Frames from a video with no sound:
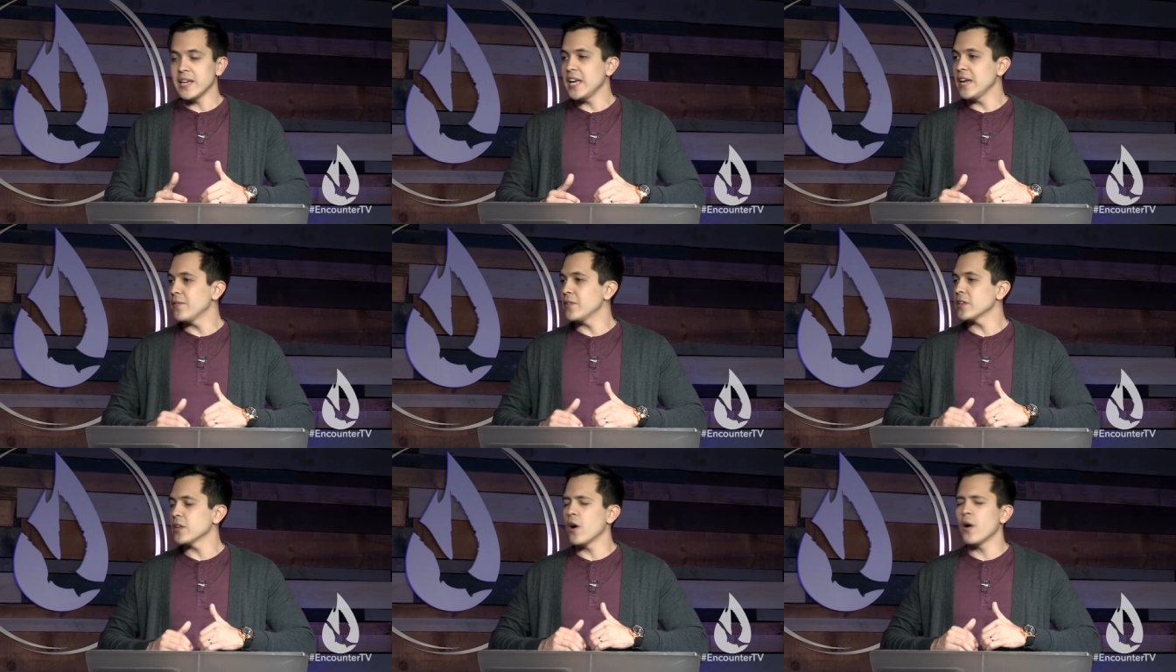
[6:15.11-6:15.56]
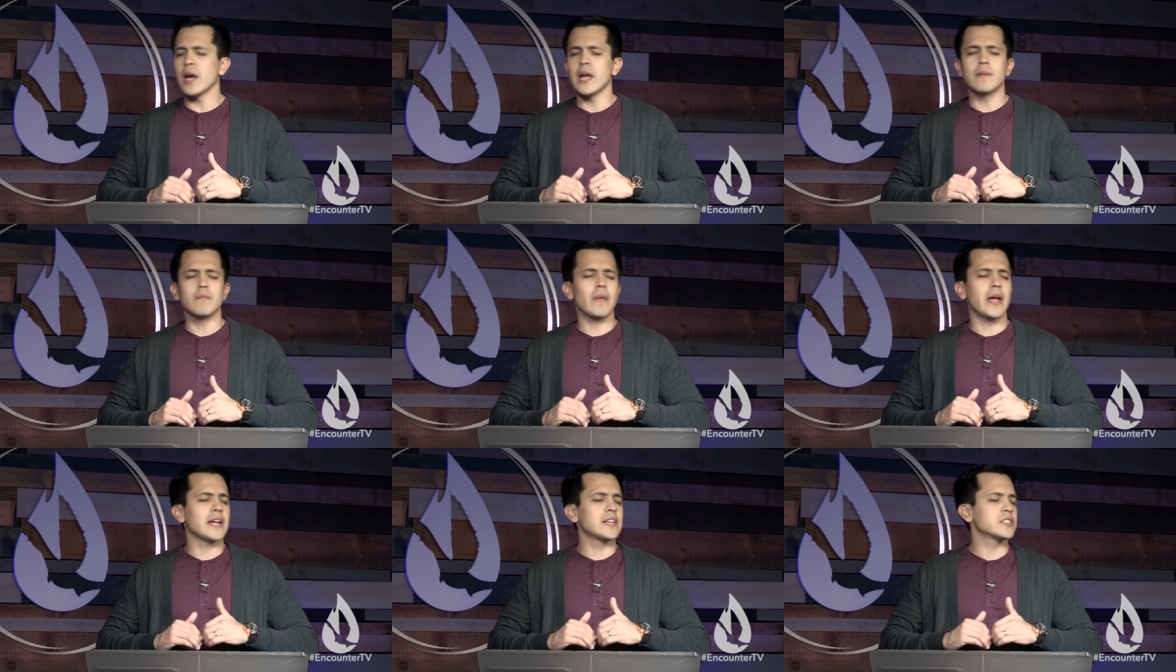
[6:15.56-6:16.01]
even though it
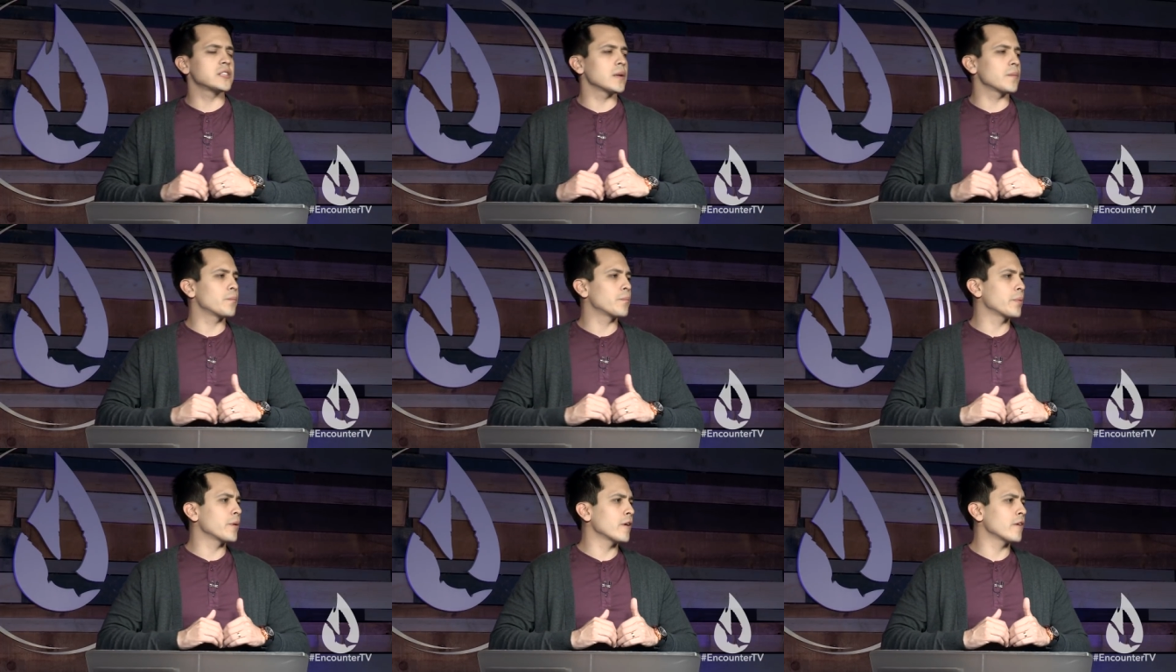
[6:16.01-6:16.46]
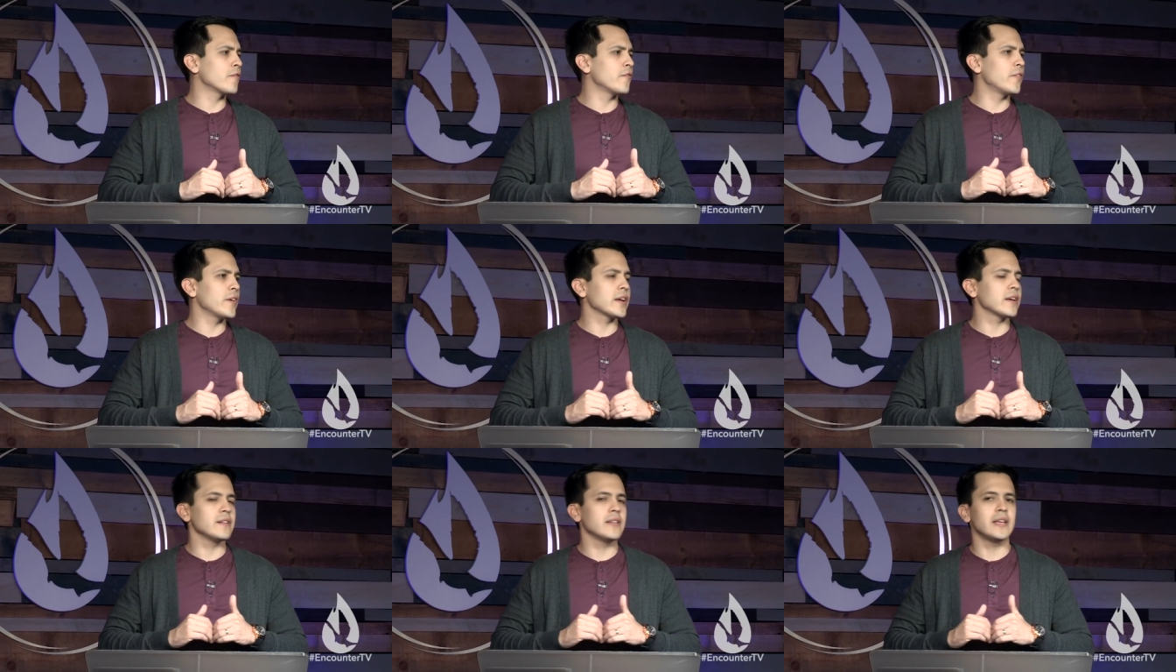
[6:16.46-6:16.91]
makes it
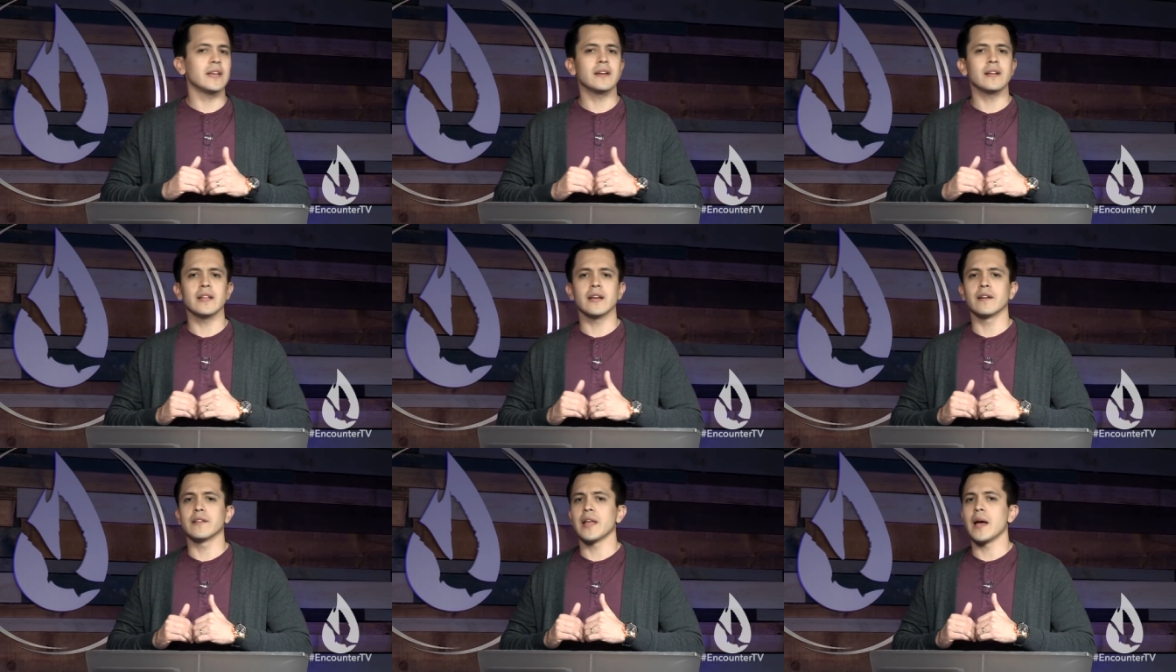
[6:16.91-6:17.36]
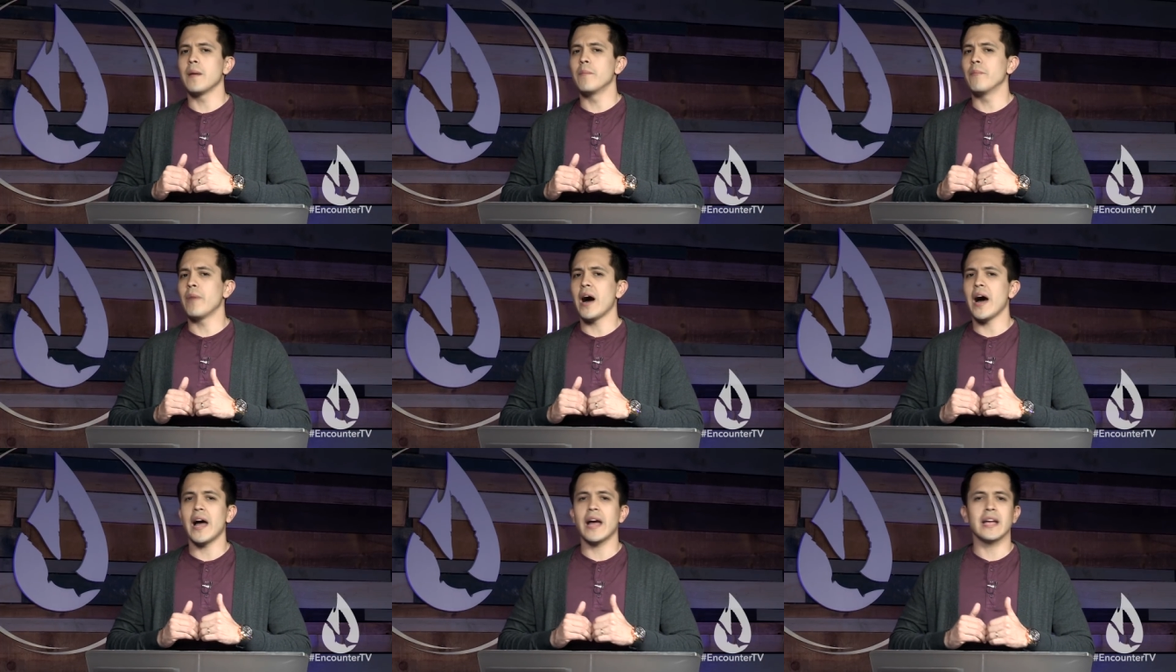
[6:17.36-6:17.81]
perfectly clear that
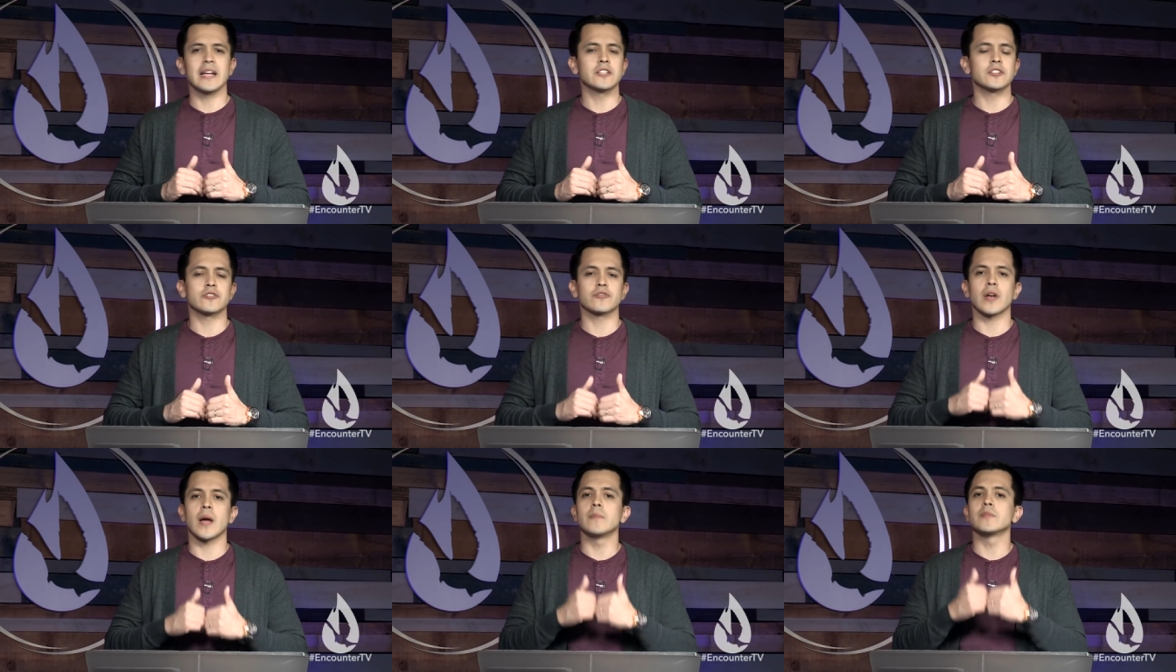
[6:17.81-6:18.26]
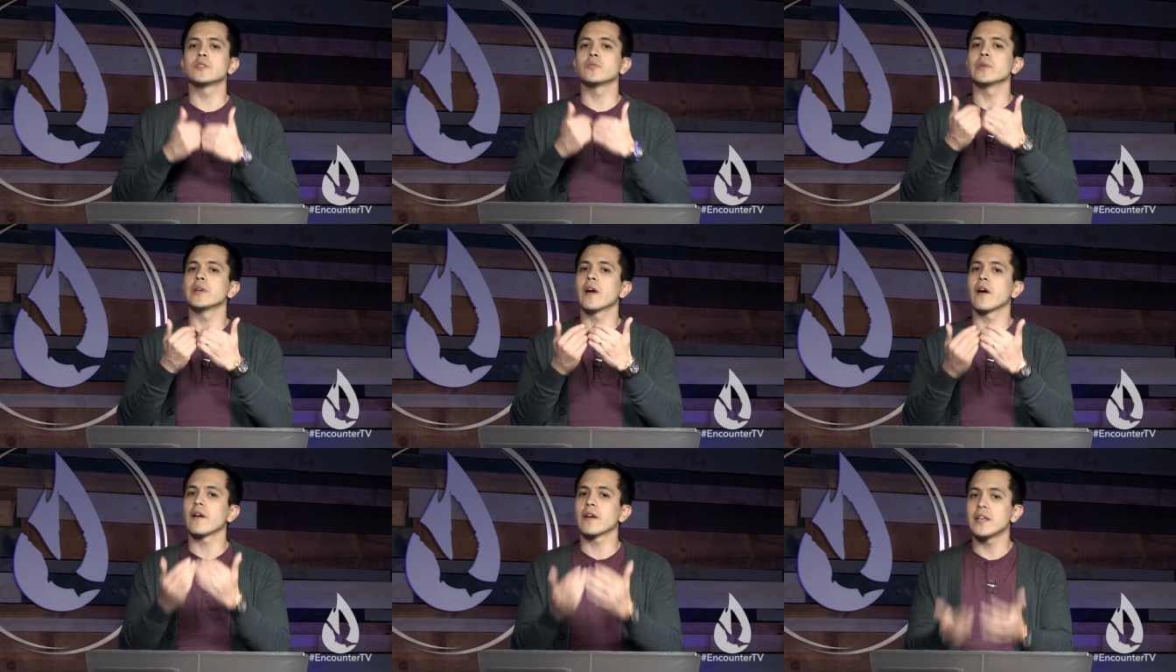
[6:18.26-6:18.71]
by his stripes
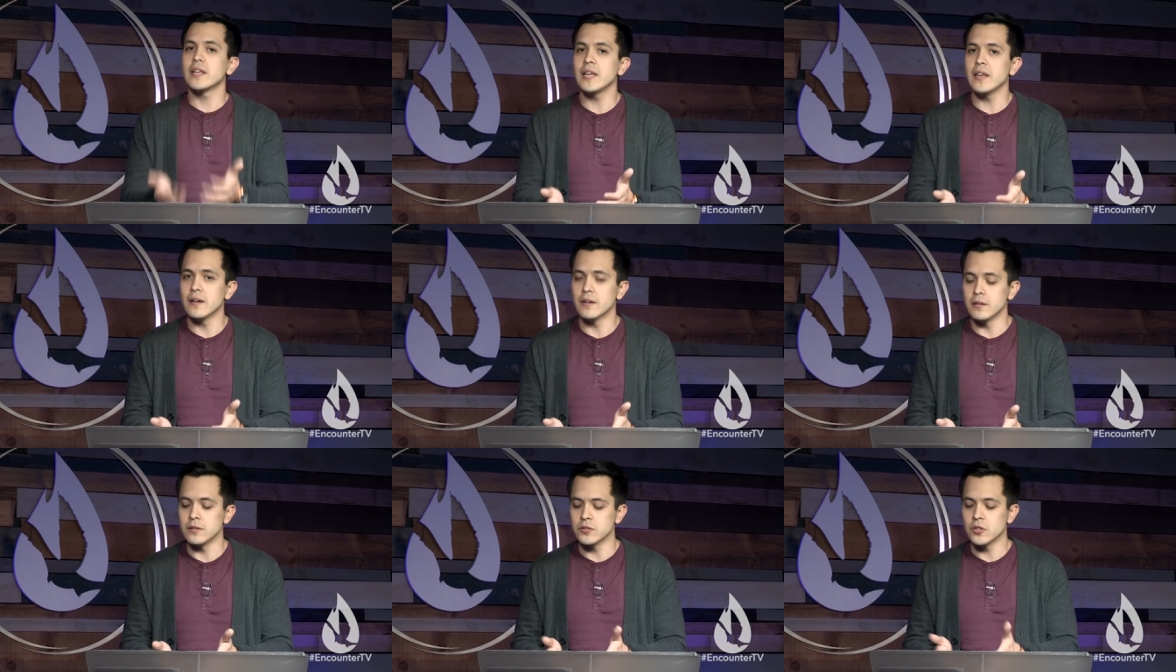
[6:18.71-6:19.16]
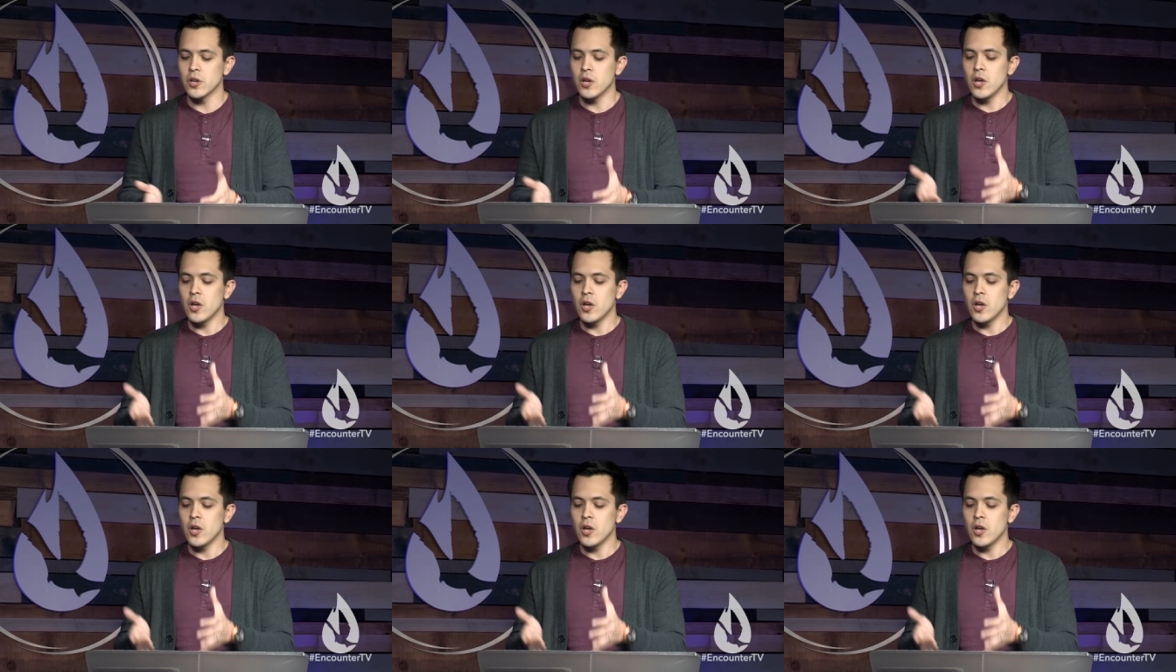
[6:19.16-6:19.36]
we are healed,